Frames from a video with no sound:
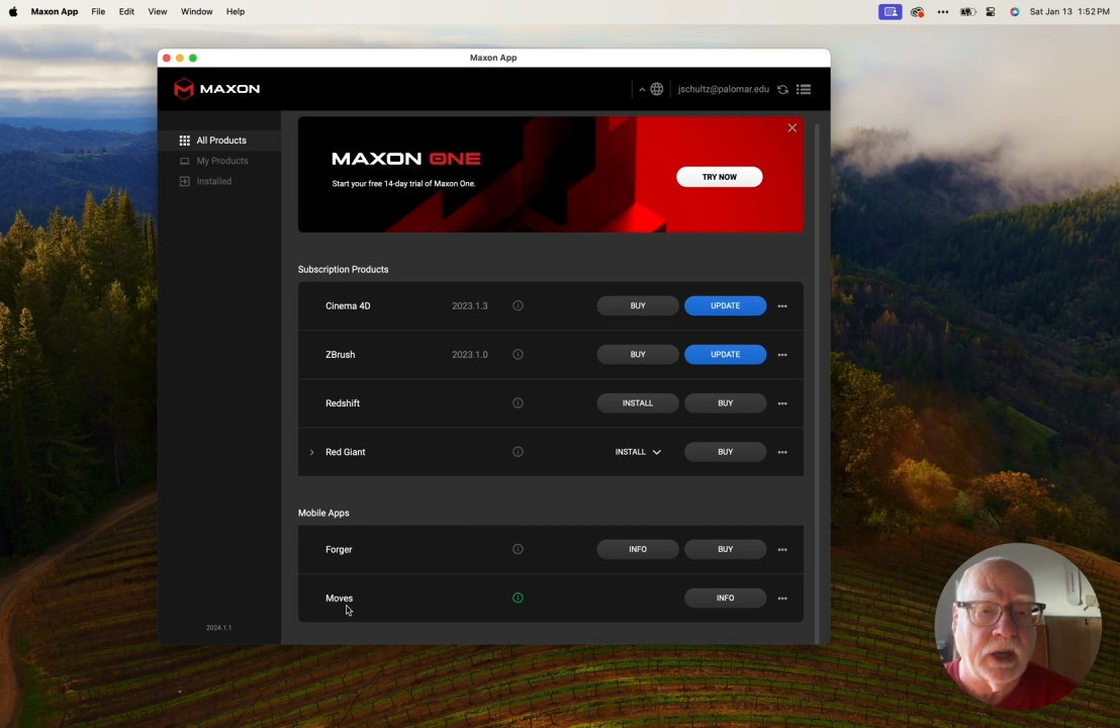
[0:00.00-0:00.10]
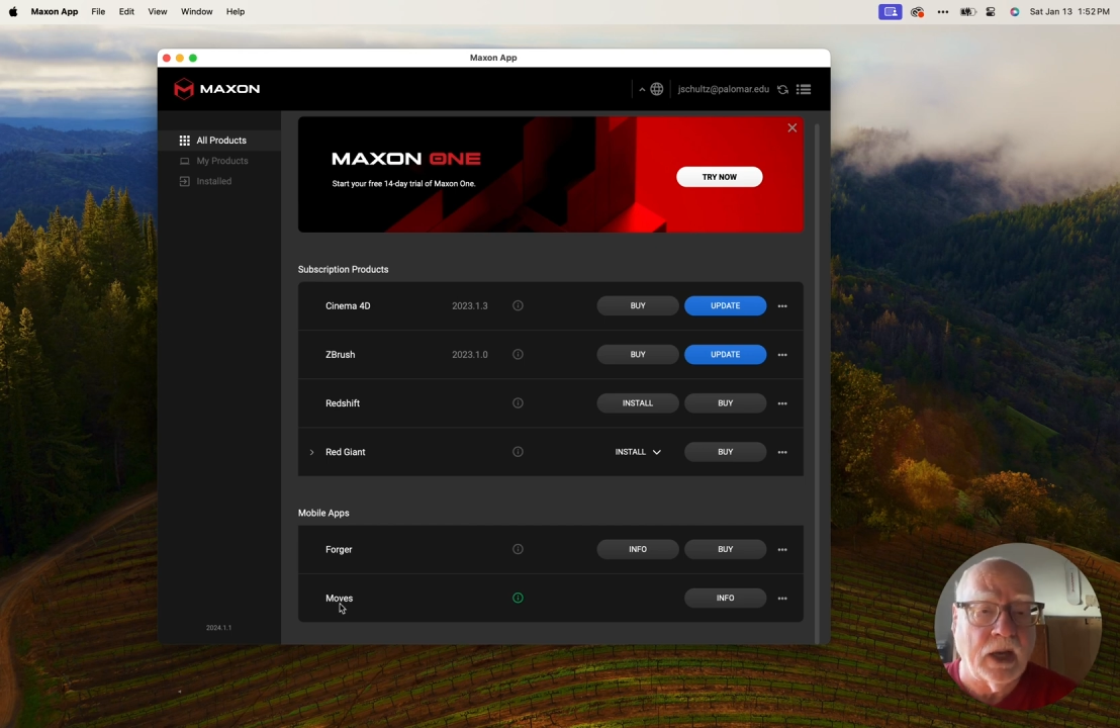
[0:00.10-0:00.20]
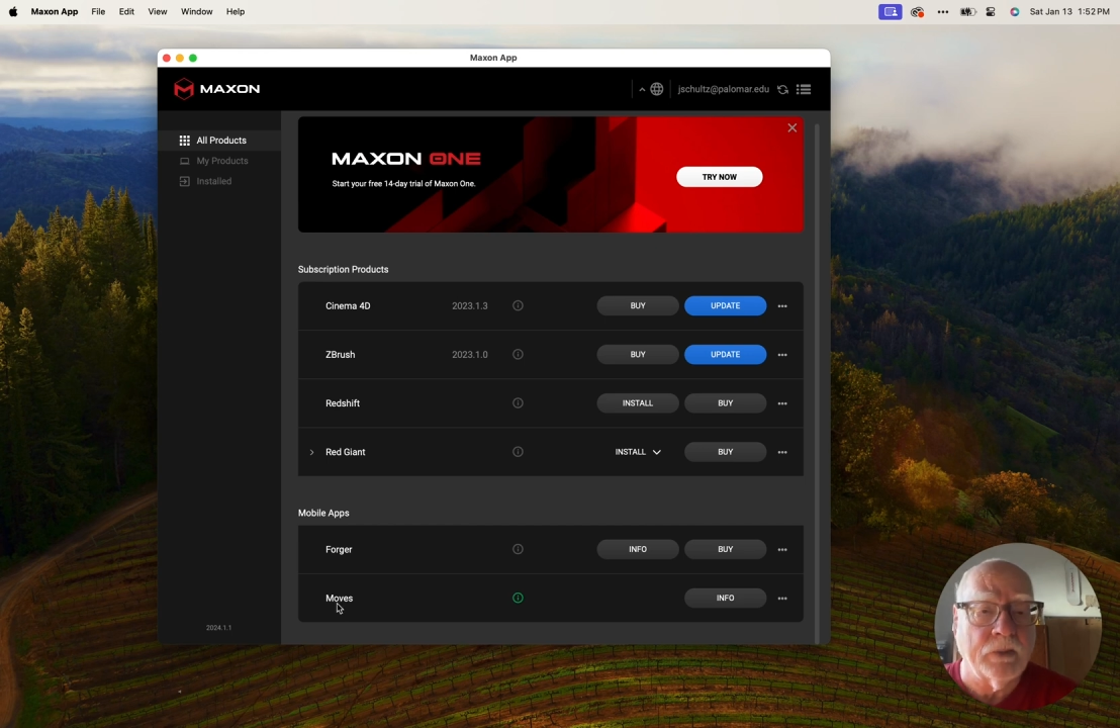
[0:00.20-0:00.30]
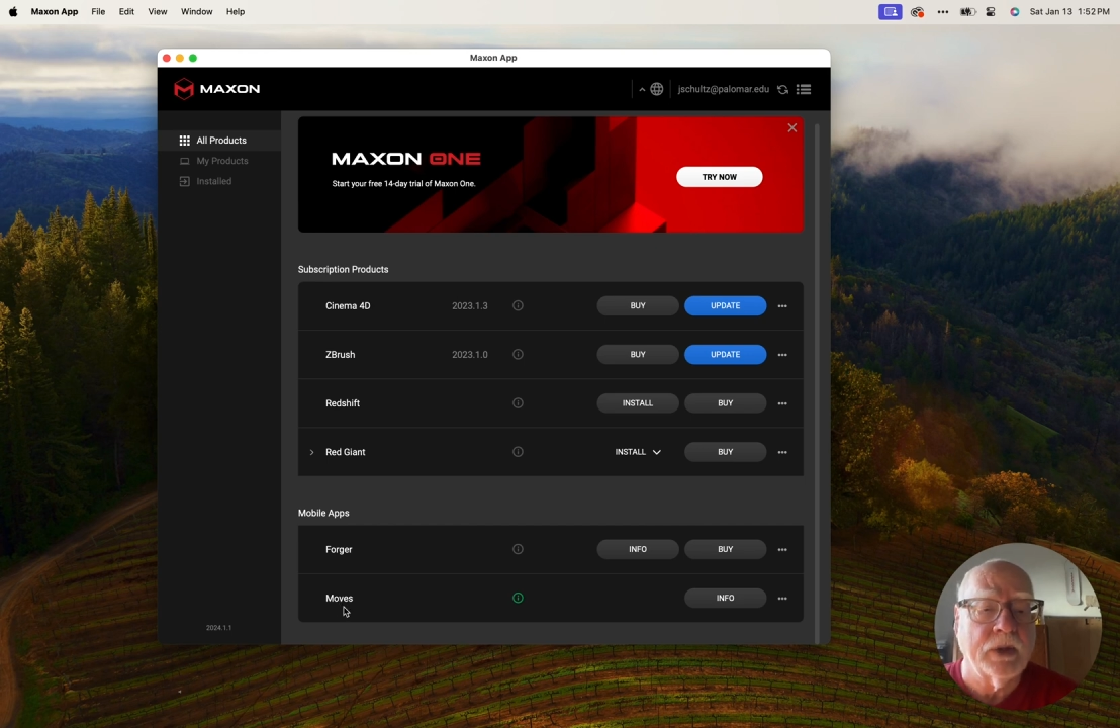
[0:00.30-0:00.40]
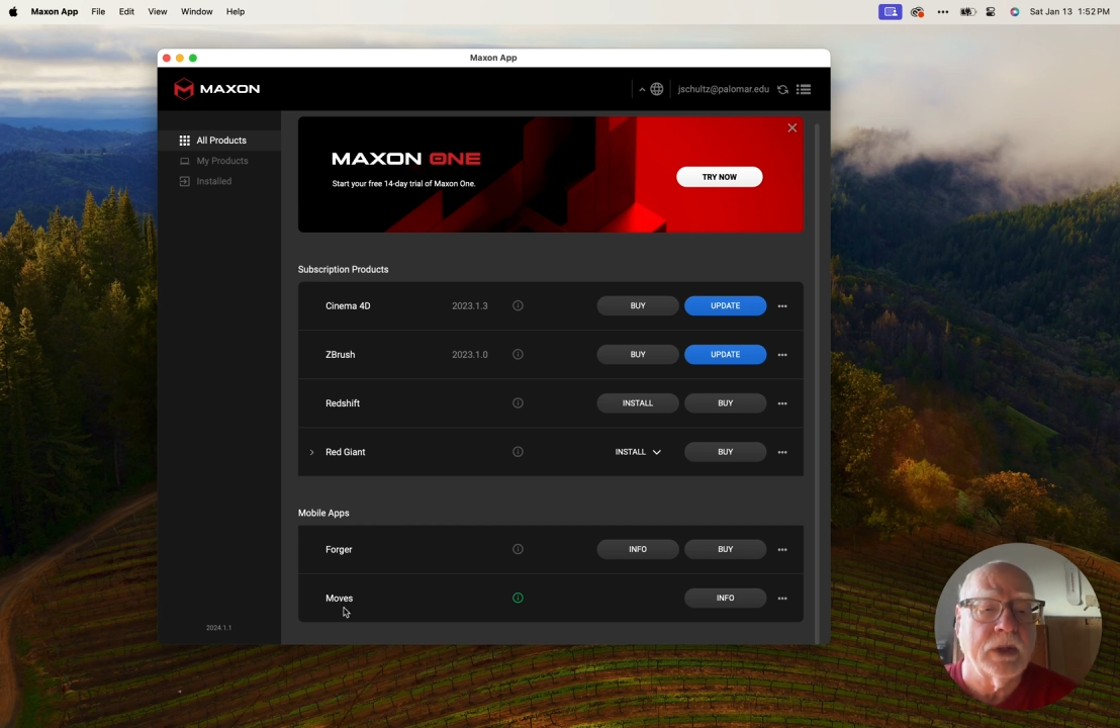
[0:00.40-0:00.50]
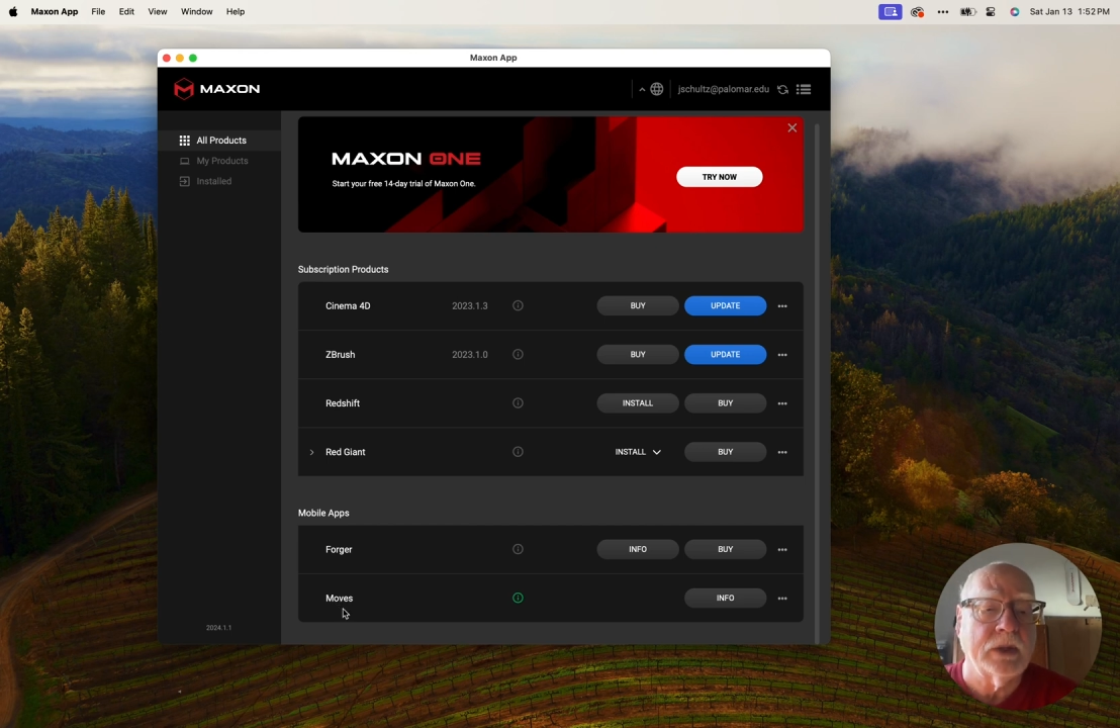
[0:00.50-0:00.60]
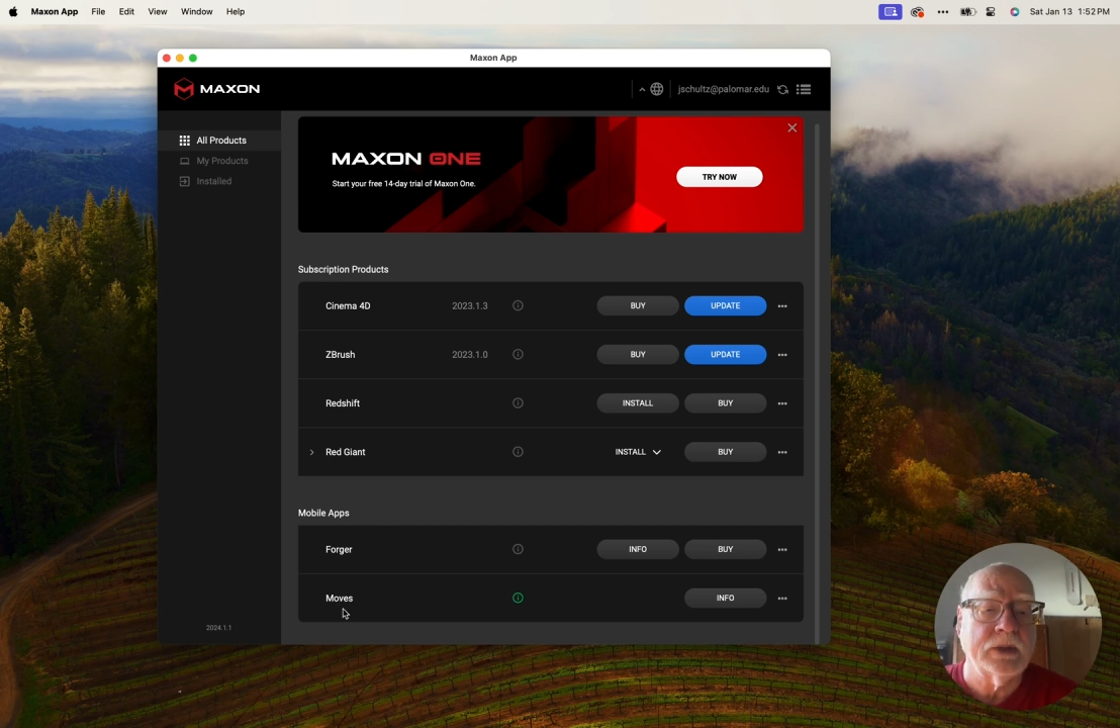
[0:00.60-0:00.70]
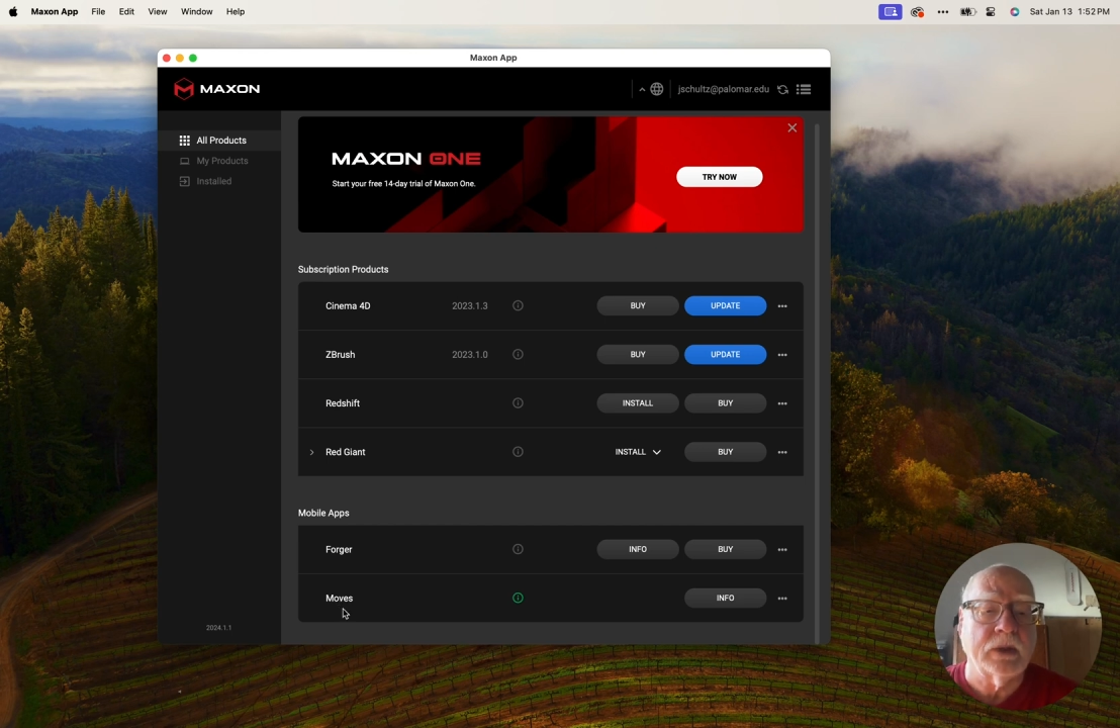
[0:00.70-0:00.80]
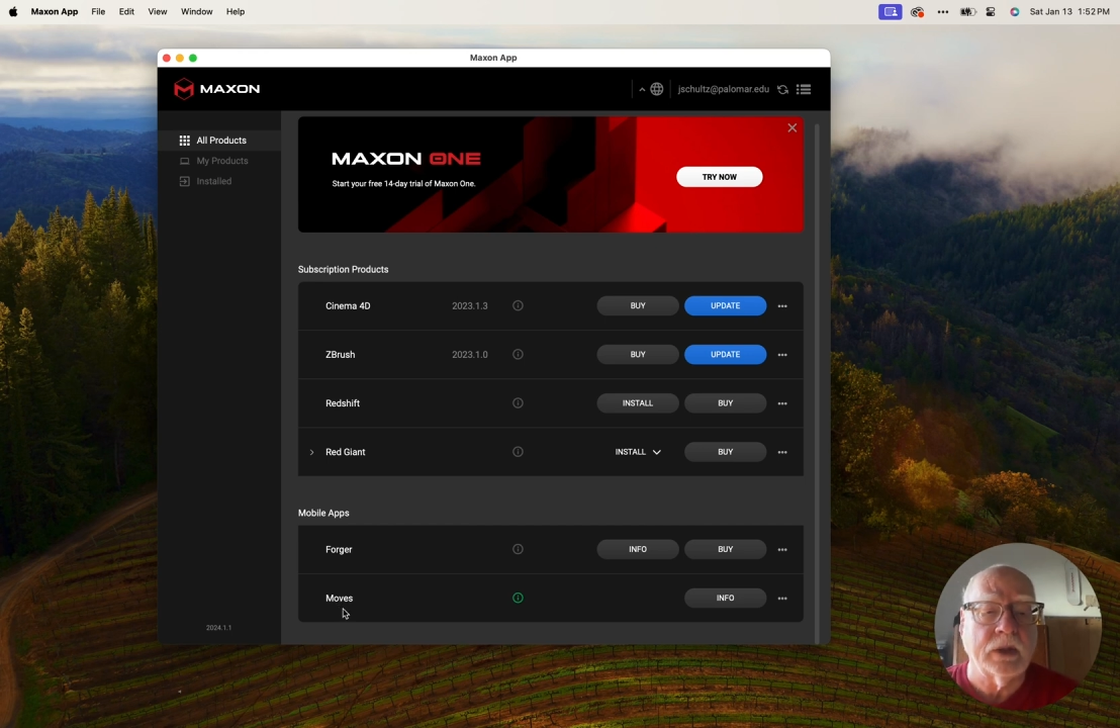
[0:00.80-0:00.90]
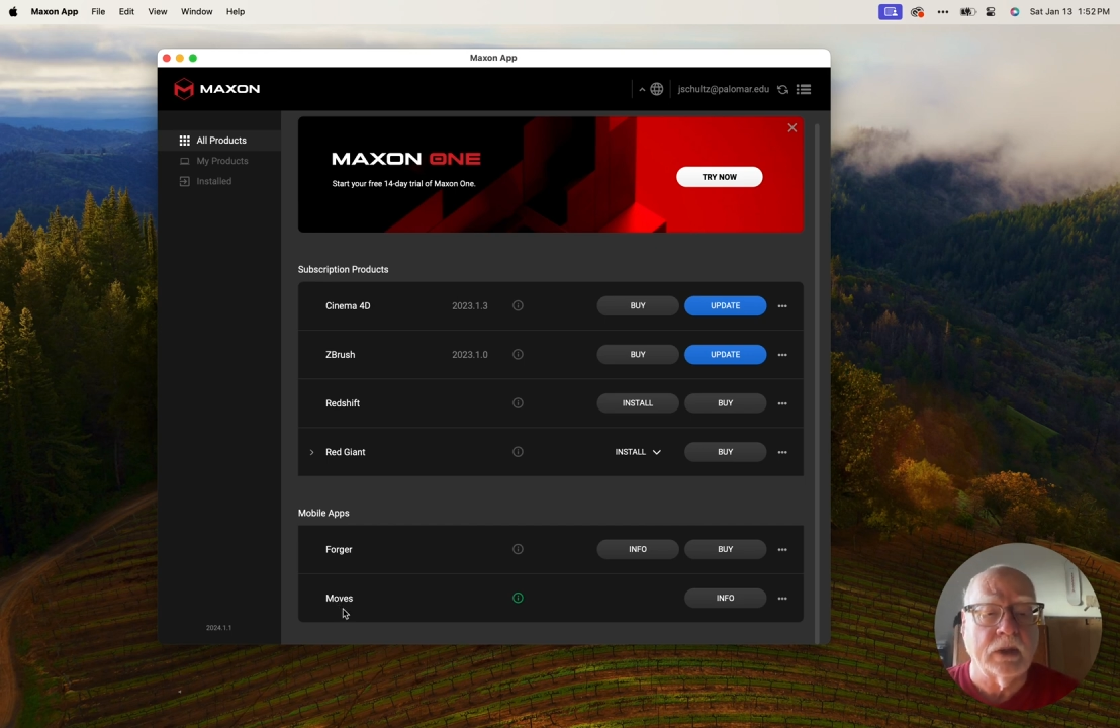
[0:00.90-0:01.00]
app that you
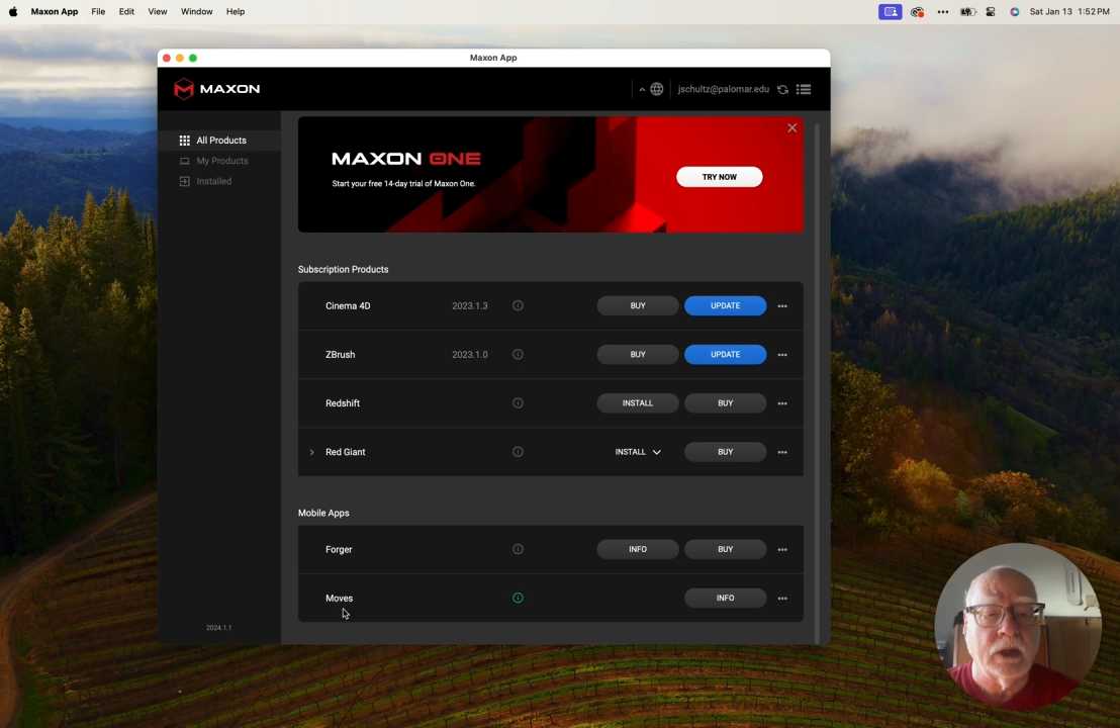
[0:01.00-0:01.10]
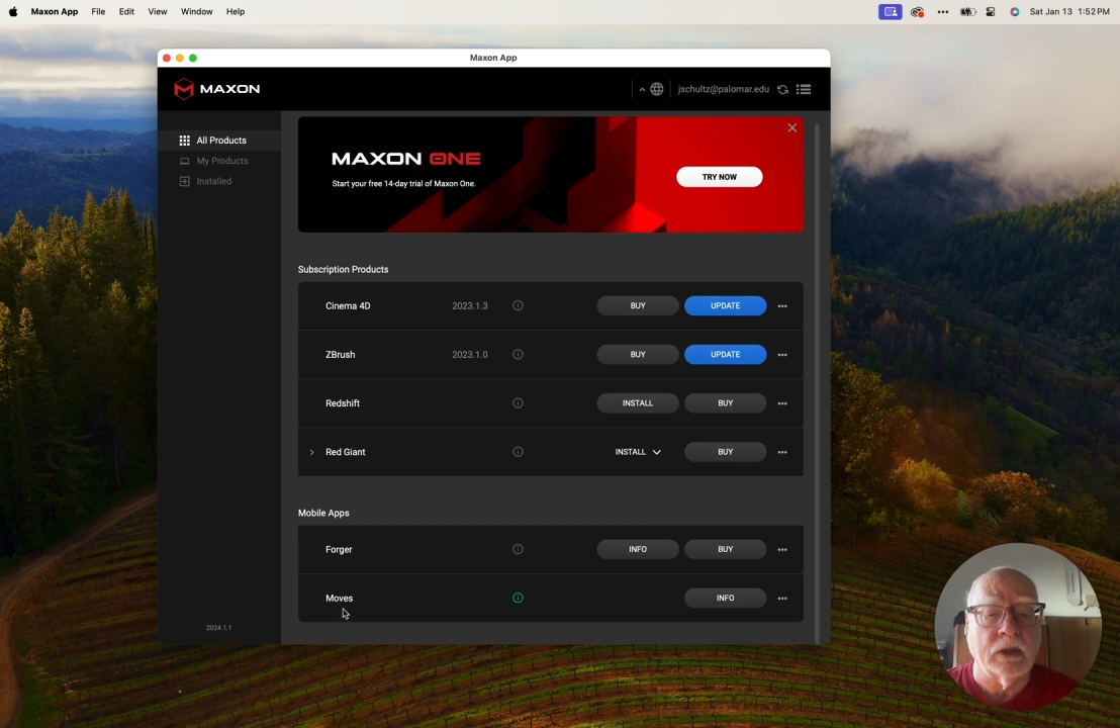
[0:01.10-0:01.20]
can